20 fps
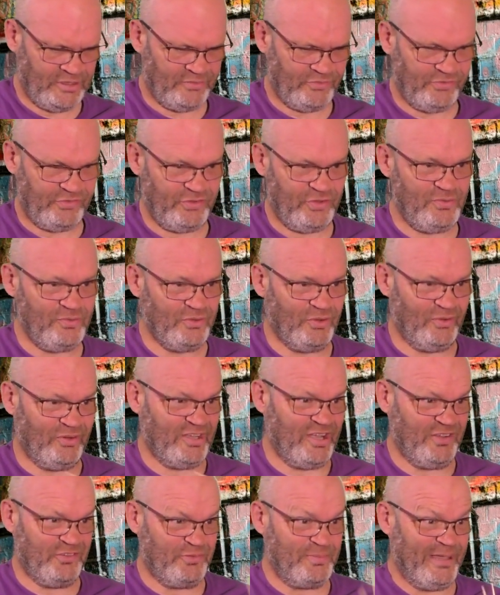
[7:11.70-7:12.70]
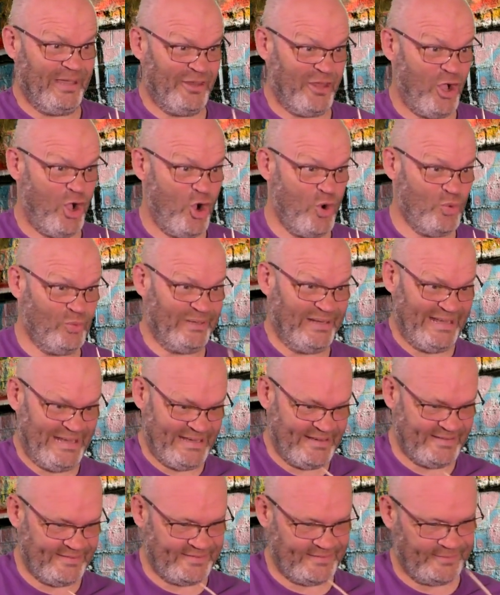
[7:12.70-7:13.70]
Soon not going to be able to hold
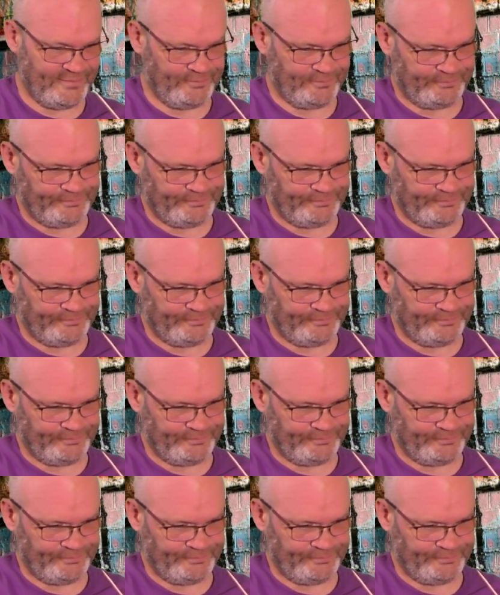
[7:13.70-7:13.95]
these.